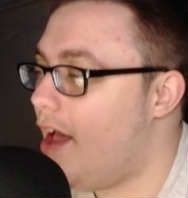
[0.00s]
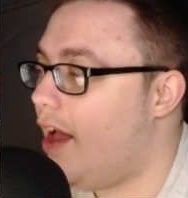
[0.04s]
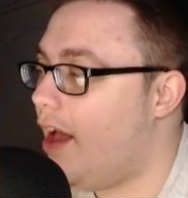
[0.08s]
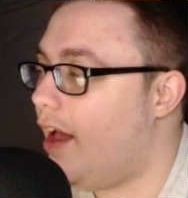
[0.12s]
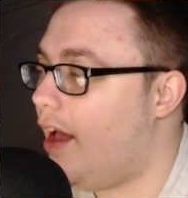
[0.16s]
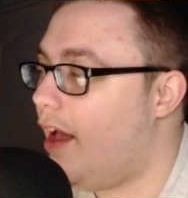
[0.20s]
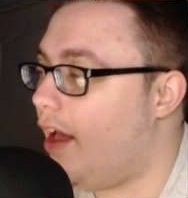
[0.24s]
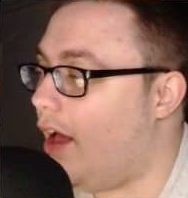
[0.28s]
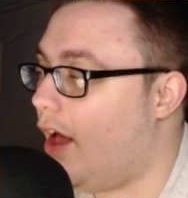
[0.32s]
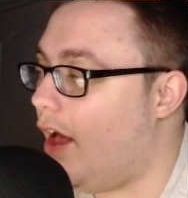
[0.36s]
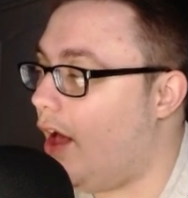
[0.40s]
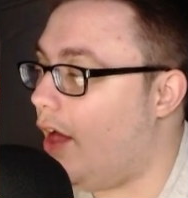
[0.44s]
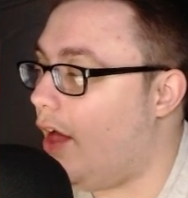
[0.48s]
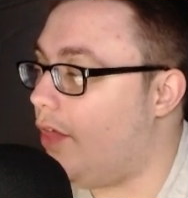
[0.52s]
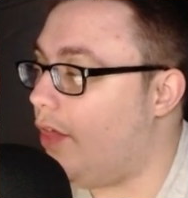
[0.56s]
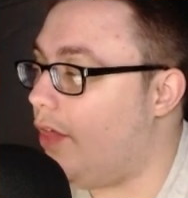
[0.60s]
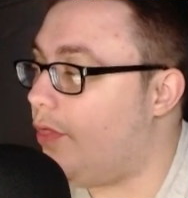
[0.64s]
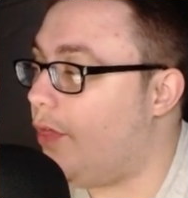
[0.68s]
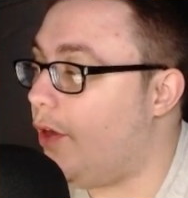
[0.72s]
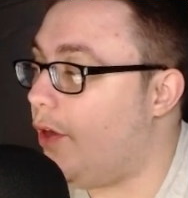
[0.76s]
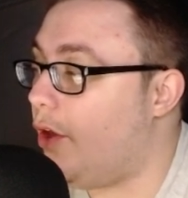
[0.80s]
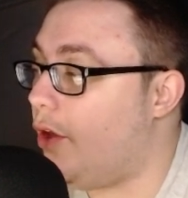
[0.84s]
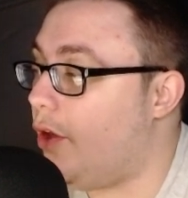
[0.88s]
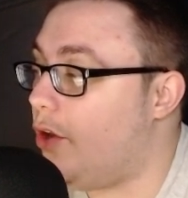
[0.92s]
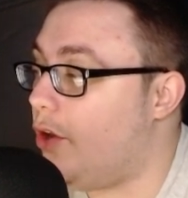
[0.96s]

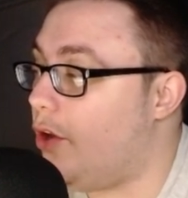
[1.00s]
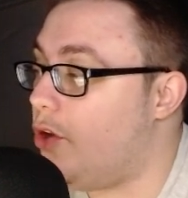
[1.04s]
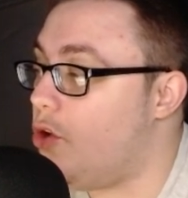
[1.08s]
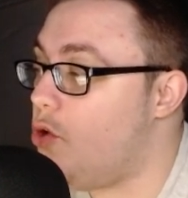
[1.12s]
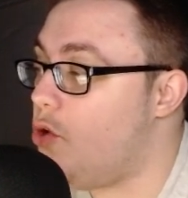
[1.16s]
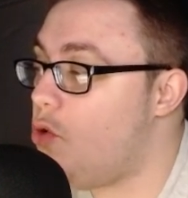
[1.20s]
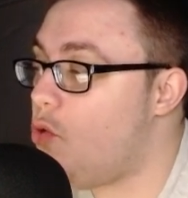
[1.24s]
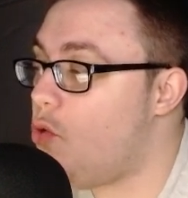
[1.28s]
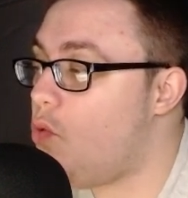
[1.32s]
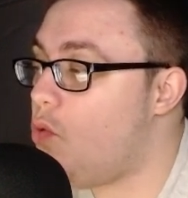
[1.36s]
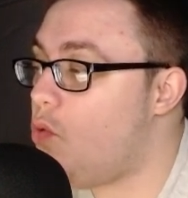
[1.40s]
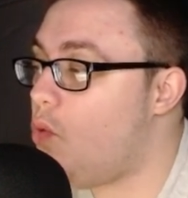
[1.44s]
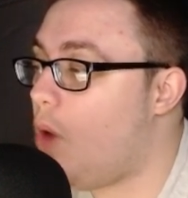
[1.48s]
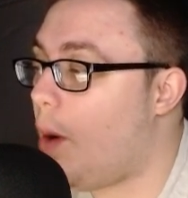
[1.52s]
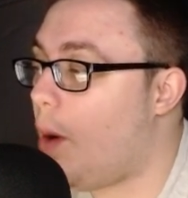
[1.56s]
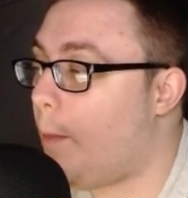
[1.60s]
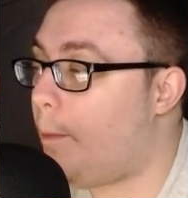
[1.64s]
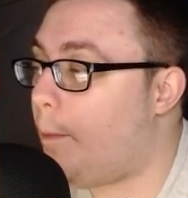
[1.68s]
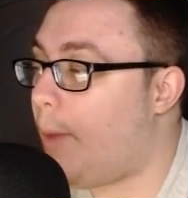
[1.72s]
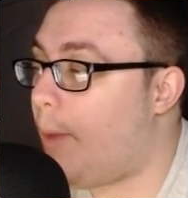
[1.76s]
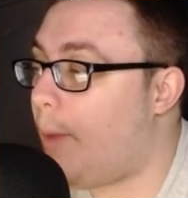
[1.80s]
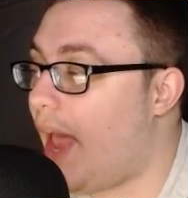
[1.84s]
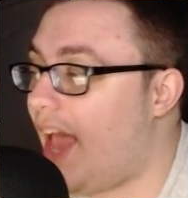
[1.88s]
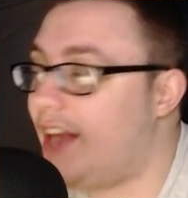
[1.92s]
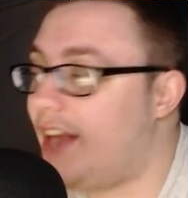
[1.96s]
the new
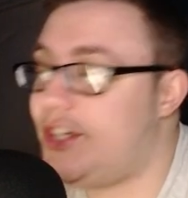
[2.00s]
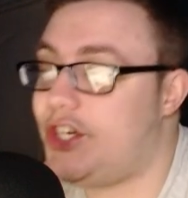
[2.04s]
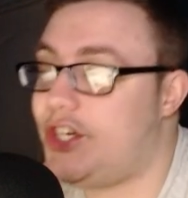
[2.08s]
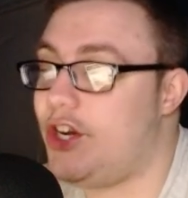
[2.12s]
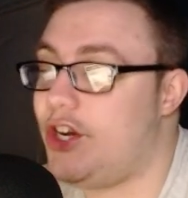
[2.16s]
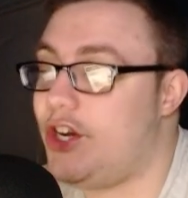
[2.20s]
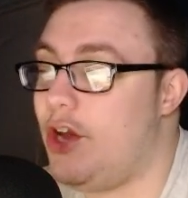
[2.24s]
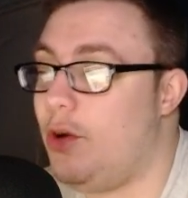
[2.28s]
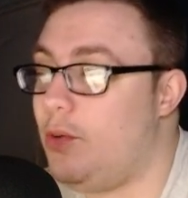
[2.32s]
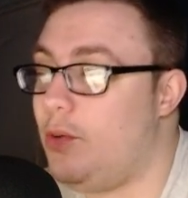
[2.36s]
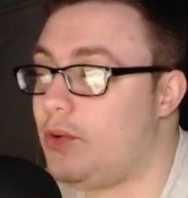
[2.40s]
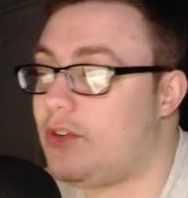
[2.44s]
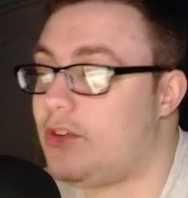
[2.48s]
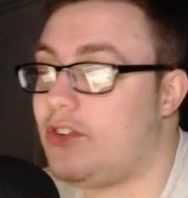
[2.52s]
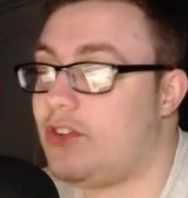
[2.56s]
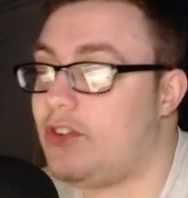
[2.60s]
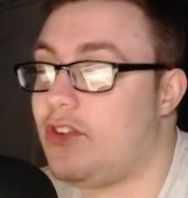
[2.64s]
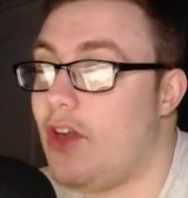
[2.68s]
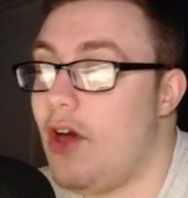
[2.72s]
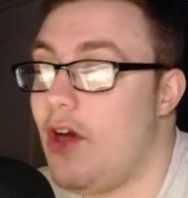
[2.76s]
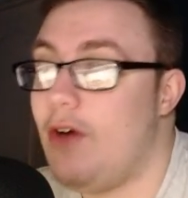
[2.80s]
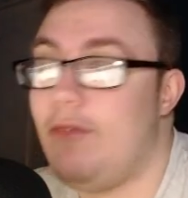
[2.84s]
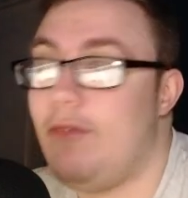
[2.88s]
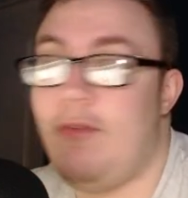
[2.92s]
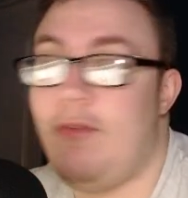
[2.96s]
patch notes
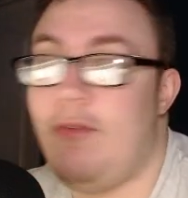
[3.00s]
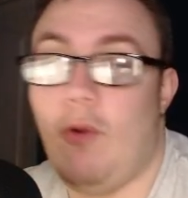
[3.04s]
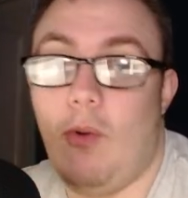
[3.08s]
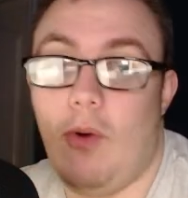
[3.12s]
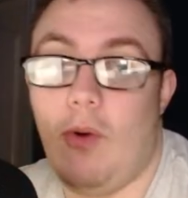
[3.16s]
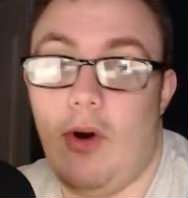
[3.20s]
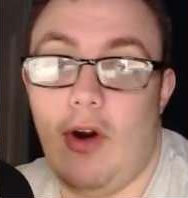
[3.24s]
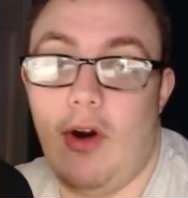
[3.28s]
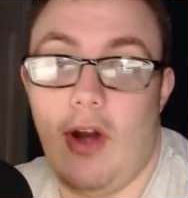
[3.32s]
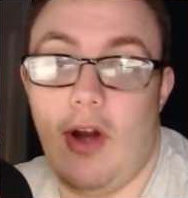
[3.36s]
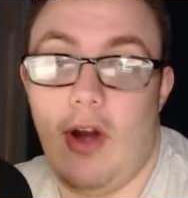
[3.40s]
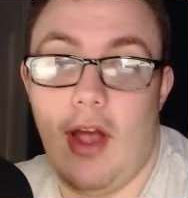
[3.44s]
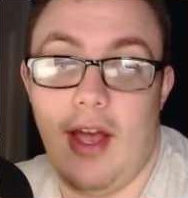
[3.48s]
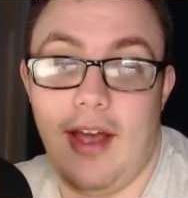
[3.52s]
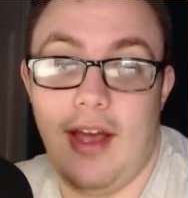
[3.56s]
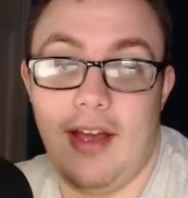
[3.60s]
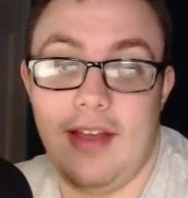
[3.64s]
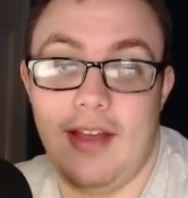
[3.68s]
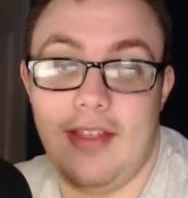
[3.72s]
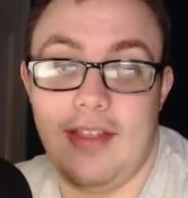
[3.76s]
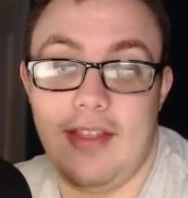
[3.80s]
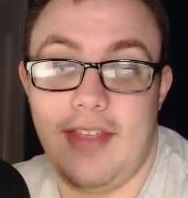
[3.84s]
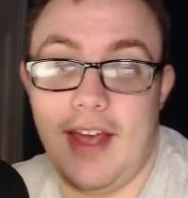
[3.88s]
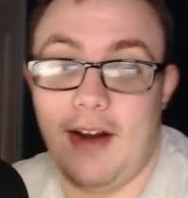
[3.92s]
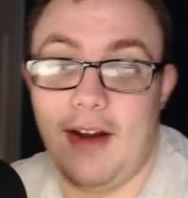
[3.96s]
for
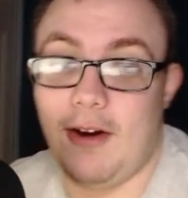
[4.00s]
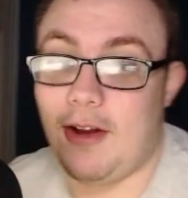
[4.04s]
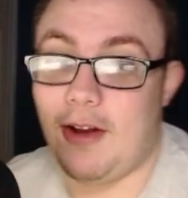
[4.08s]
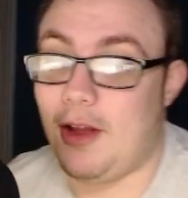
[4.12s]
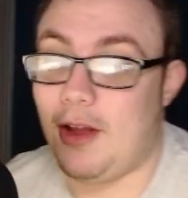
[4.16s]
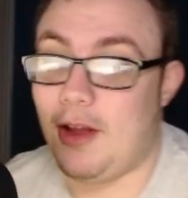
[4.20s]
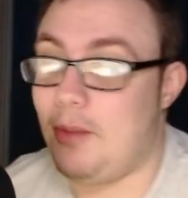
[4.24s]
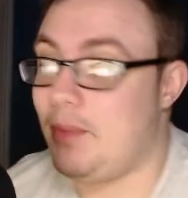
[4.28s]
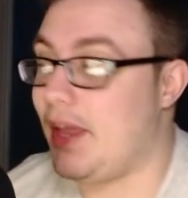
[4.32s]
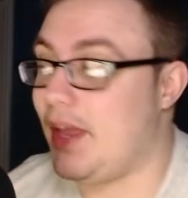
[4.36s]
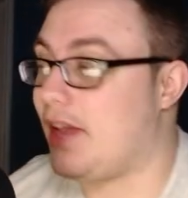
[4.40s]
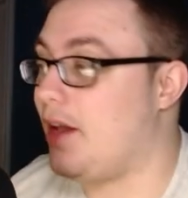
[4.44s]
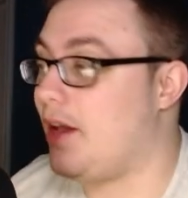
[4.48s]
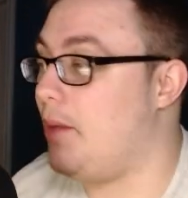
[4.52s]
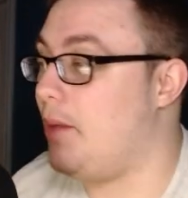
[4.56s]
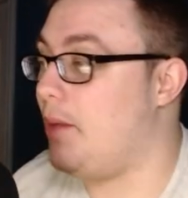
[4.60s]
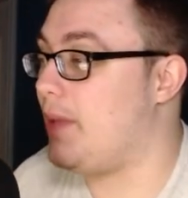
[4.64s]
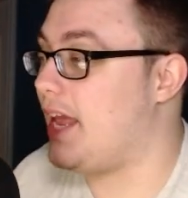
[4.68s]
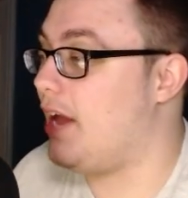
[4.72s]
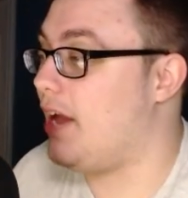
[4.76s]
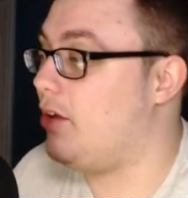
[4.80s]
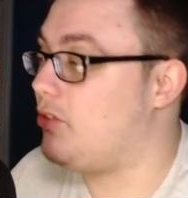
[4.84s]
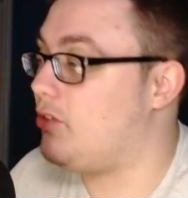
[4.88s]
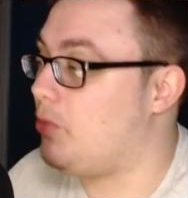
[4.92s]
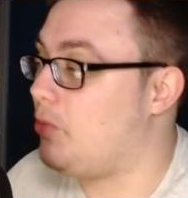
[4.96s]
that are going to be
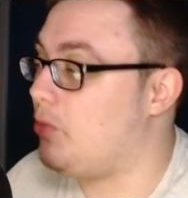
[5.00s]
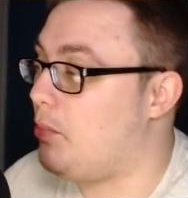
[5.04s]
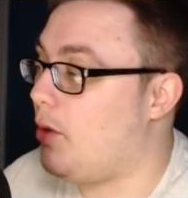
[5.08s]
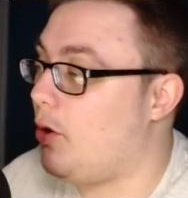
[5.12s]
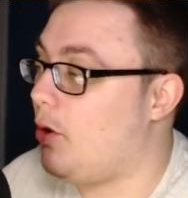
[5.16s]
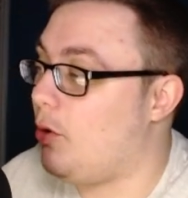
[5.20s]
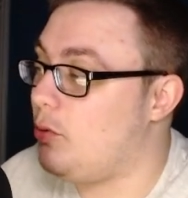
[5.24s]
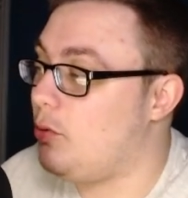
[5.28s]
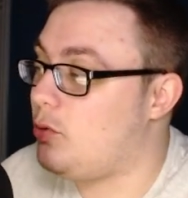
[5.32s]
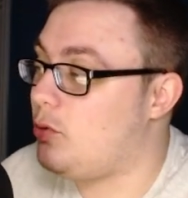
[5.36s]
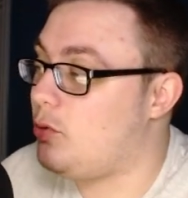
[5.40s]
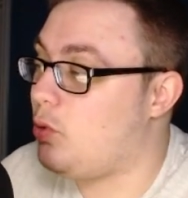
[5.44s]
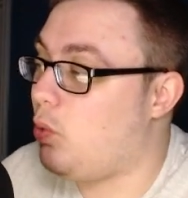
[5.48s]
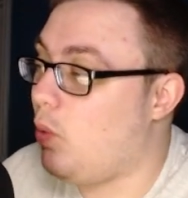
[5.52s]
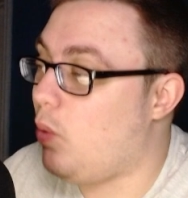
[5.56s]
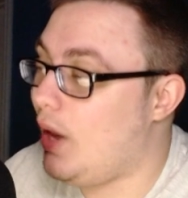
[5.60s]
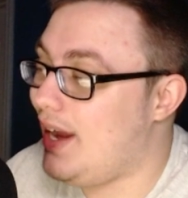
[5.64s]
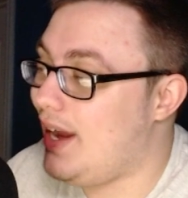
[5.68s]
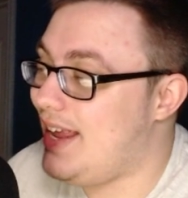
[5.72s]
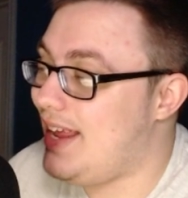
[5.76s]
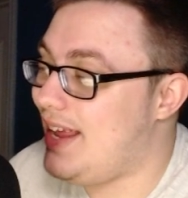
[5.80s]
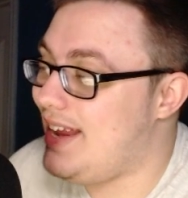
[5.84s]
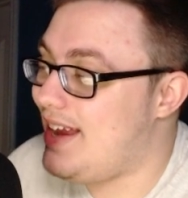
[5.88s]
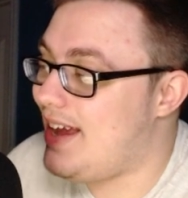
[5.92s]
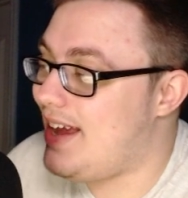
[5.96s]
coming out tomorrow.
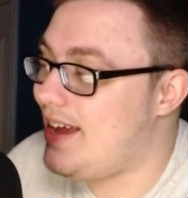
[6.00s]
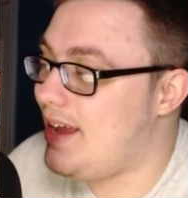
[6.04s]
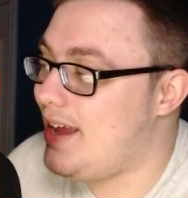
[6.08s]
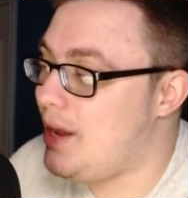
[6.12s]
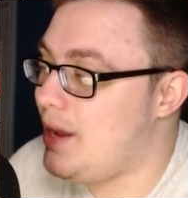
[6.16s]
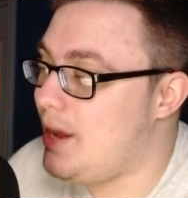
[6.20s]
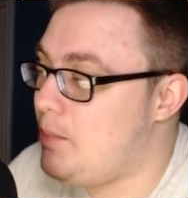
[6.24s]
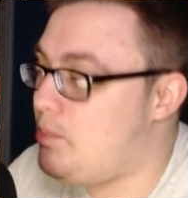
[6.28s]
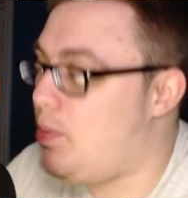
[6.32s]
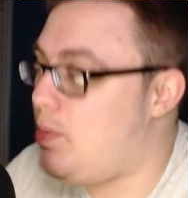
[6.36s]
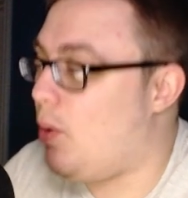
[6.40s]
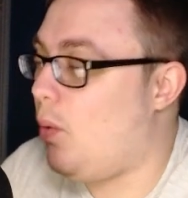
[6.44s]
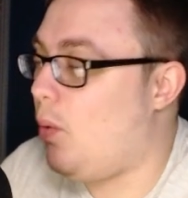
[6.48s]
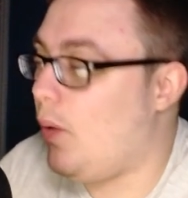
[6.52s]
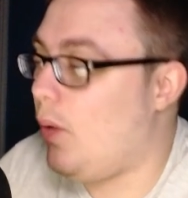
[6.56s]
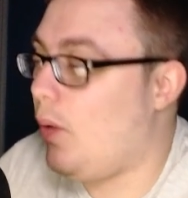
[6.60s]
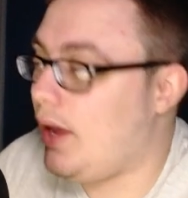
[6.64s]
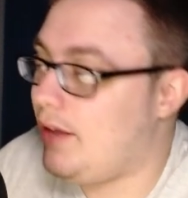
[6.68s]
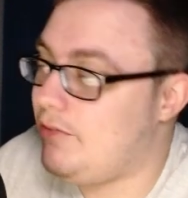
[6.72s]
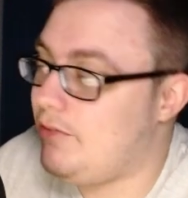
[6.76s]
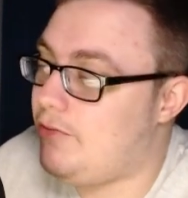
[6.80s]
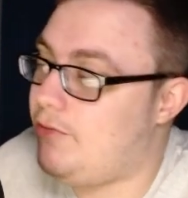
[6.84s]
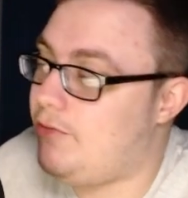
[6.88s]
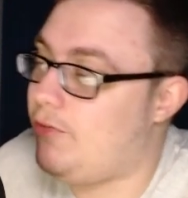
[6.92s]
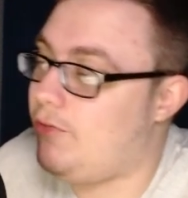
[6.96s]

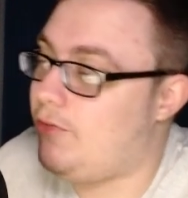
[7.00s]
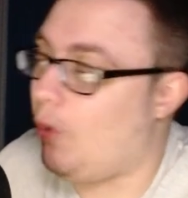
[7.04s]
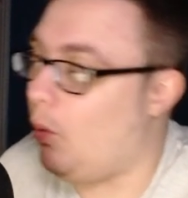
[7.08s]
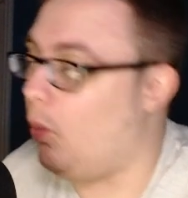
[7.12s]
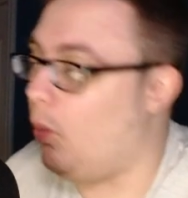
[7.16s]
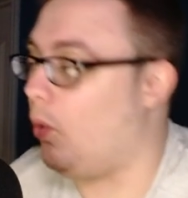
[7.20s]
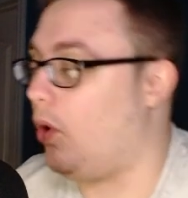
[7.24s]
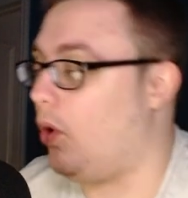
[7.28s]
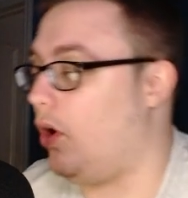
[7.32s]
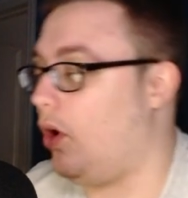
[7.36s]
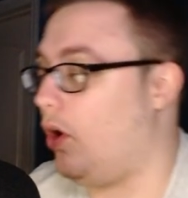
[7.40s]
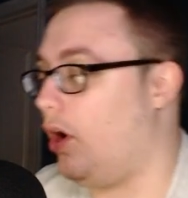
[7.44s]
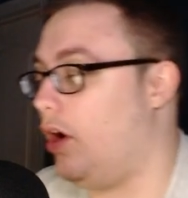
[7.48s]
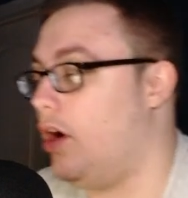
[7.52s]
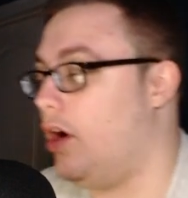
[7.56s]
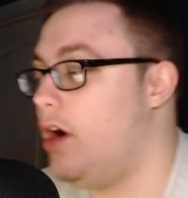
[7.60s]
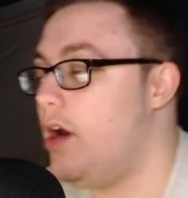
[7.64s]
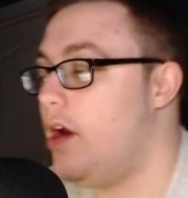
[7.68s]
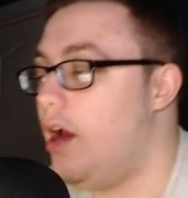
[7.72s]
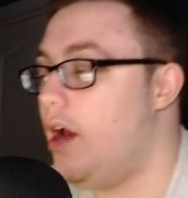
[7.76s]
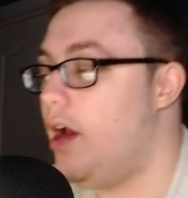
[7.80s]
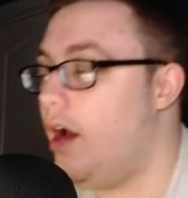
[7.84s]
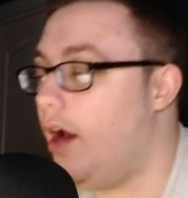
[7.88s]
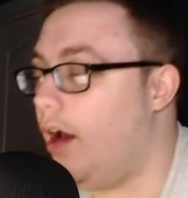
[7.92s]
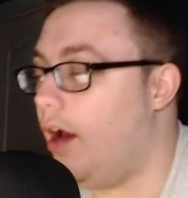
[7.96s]
29.4
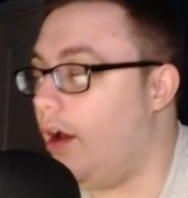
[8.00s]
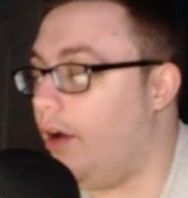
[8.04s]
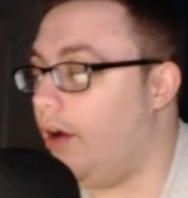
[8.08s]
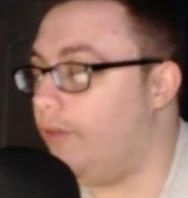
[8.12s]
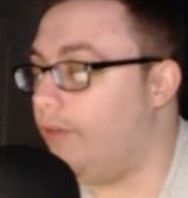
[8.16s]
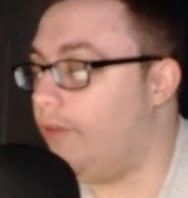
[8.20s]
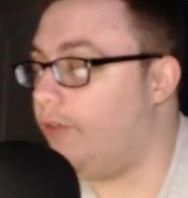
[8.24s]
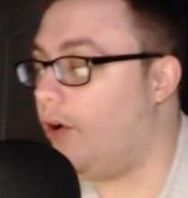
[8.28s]
of